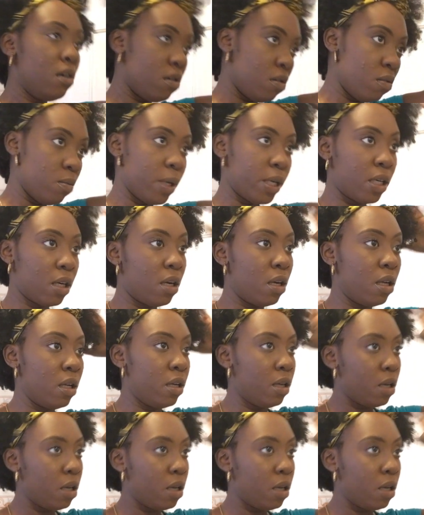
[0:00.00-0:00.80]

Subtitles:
Oh my god.